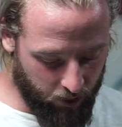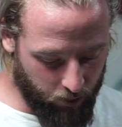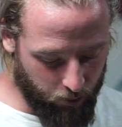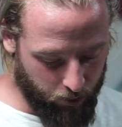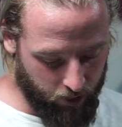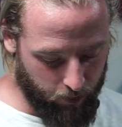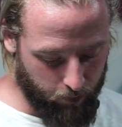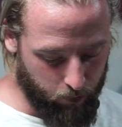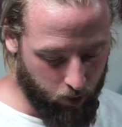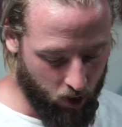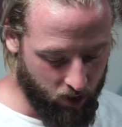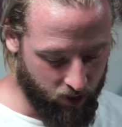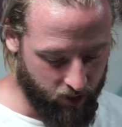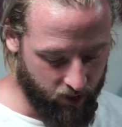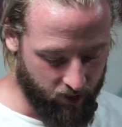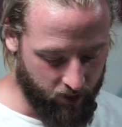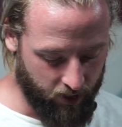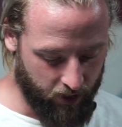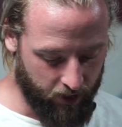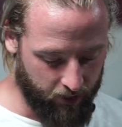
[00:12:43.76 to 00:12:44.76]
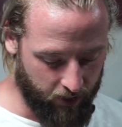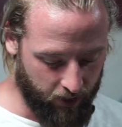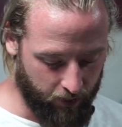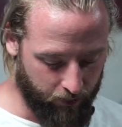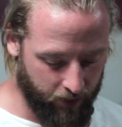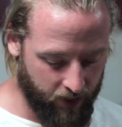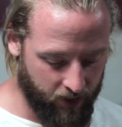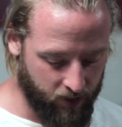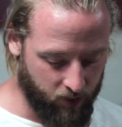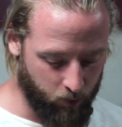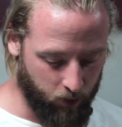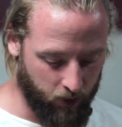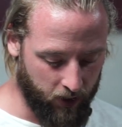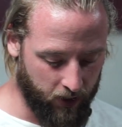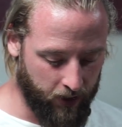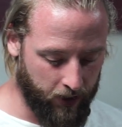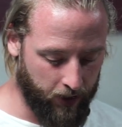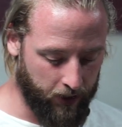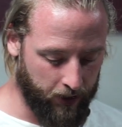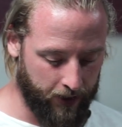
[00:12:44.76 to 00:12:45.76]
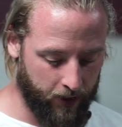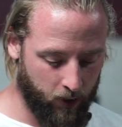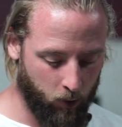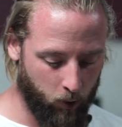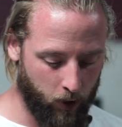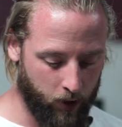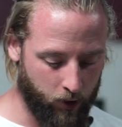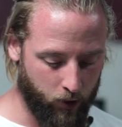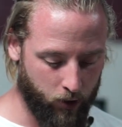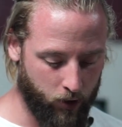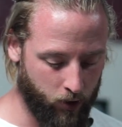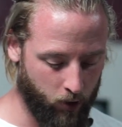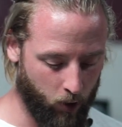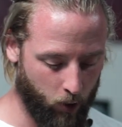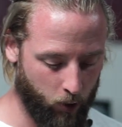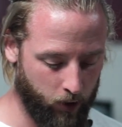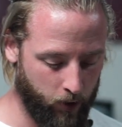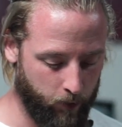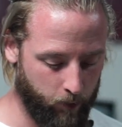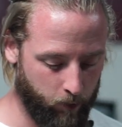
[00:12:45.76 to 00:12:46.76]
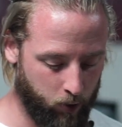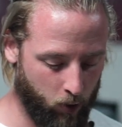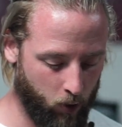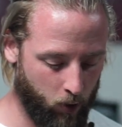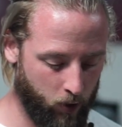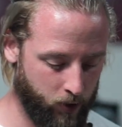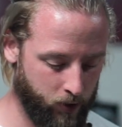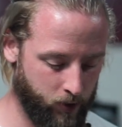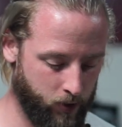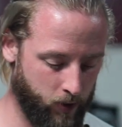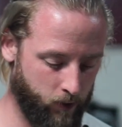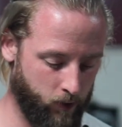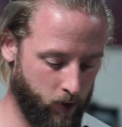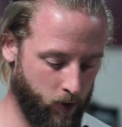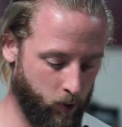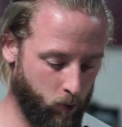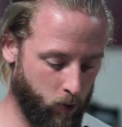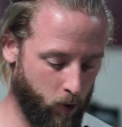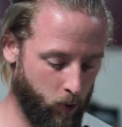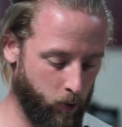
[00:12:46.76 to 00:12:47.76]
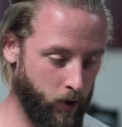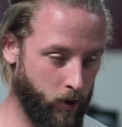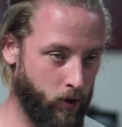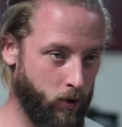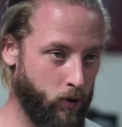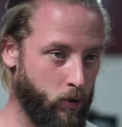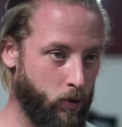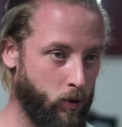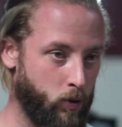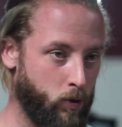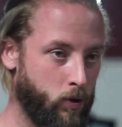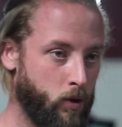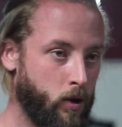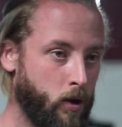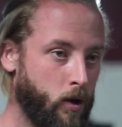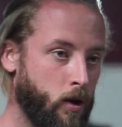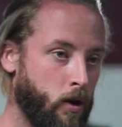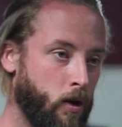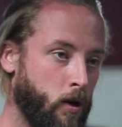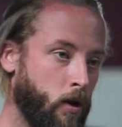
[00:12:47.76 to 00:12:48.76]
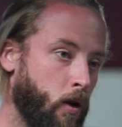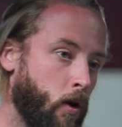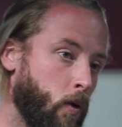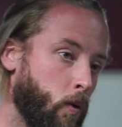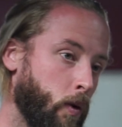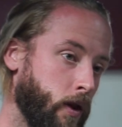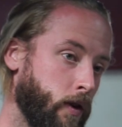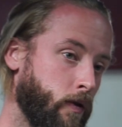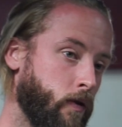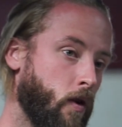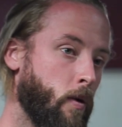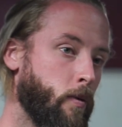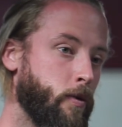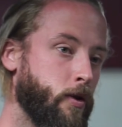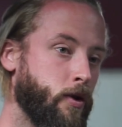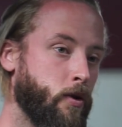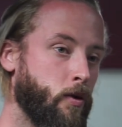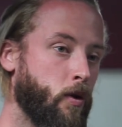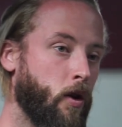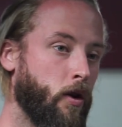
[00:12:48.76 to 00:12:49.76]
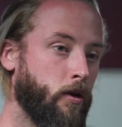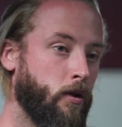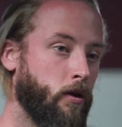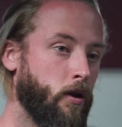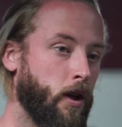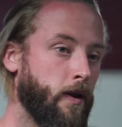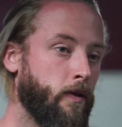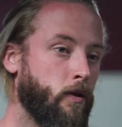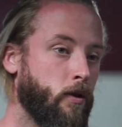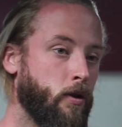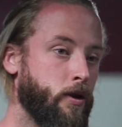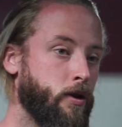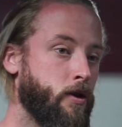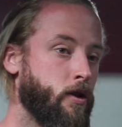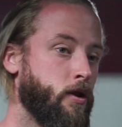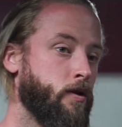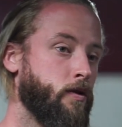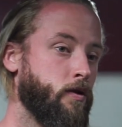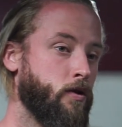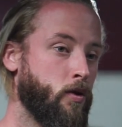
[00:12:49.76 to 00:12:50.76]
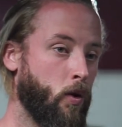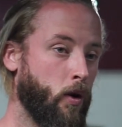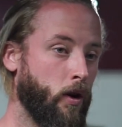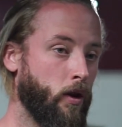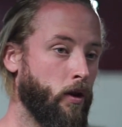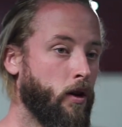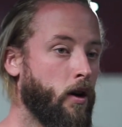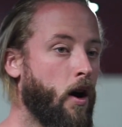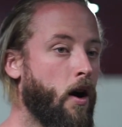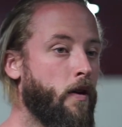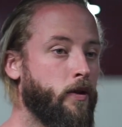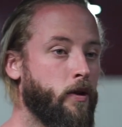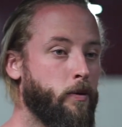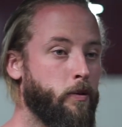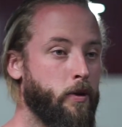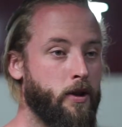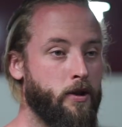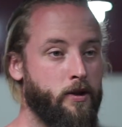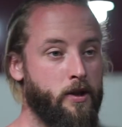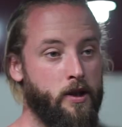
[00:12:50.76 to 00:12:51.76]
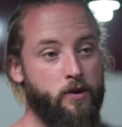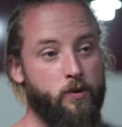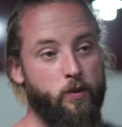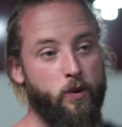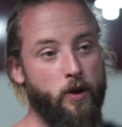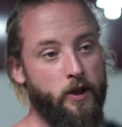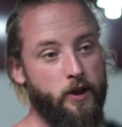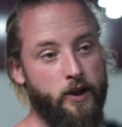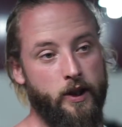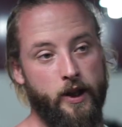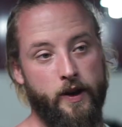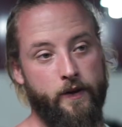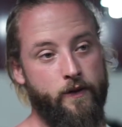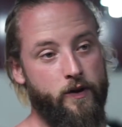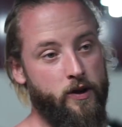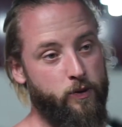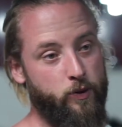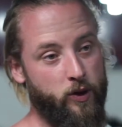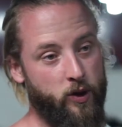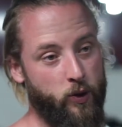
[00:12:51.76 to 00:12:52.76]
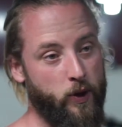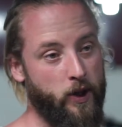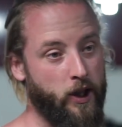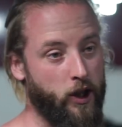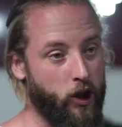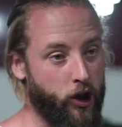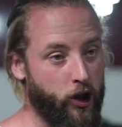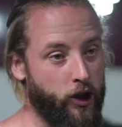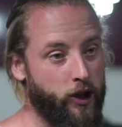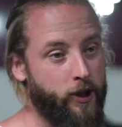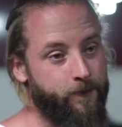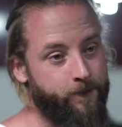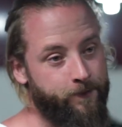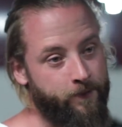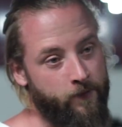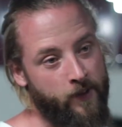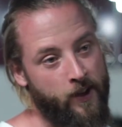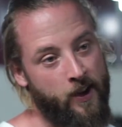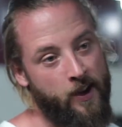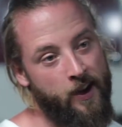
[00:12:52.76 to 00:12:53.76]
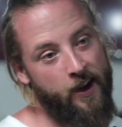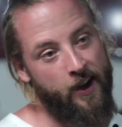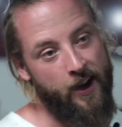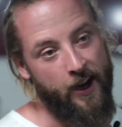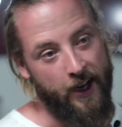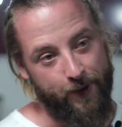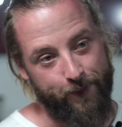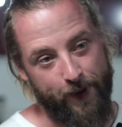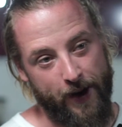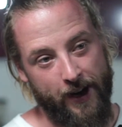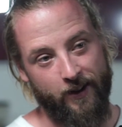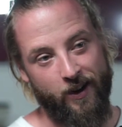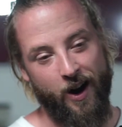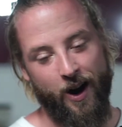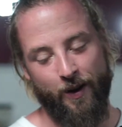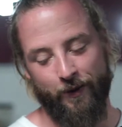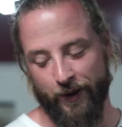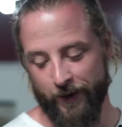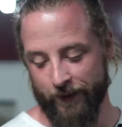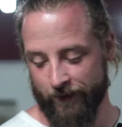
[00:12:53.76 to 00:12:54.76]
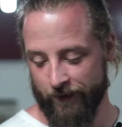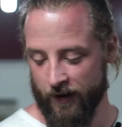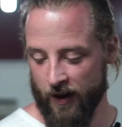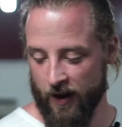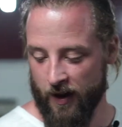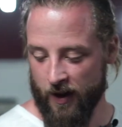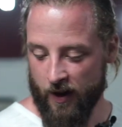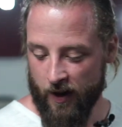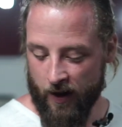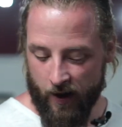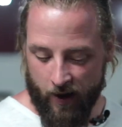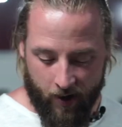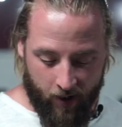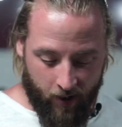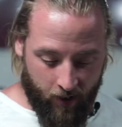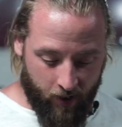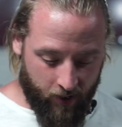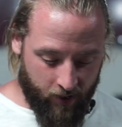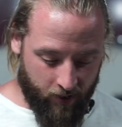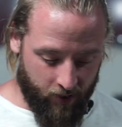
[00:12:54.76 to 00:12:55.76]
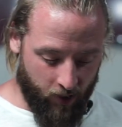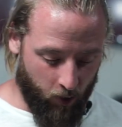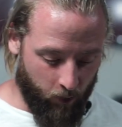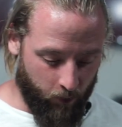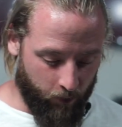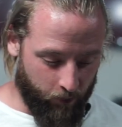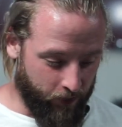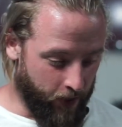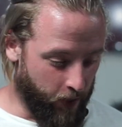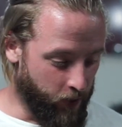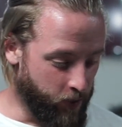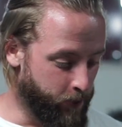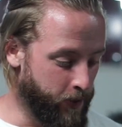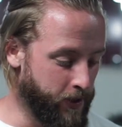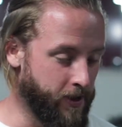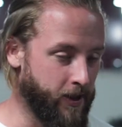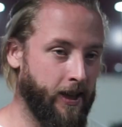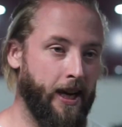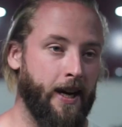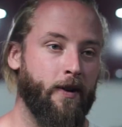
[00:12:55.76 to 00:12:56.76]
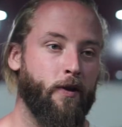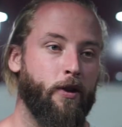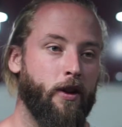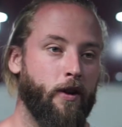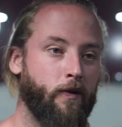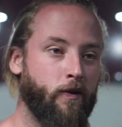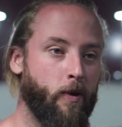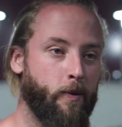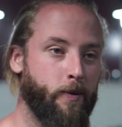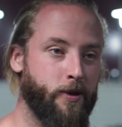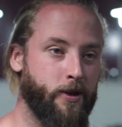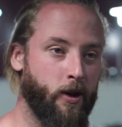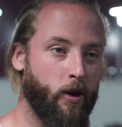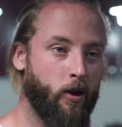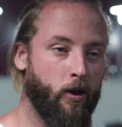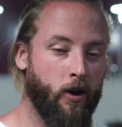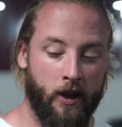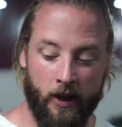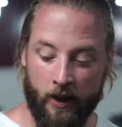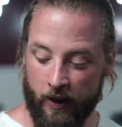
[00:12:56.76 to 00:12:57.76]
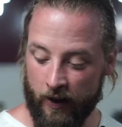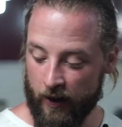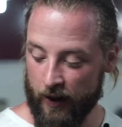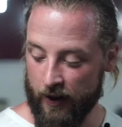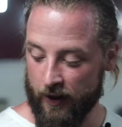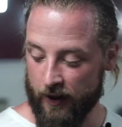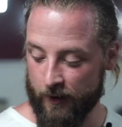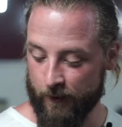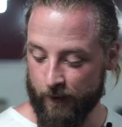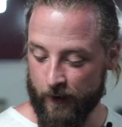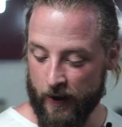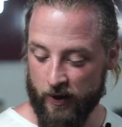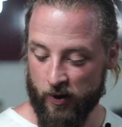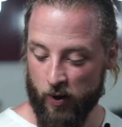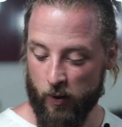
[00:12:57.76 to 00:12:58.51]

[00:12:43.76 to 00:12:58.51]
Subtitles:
interesting process, and I think it's a really clear way to show the importance of what we do, or what the farmers do on their level in terms of sorting the coffee, because that's really the difference between a good and a bad coffee. So that was basically everything from Brazil. As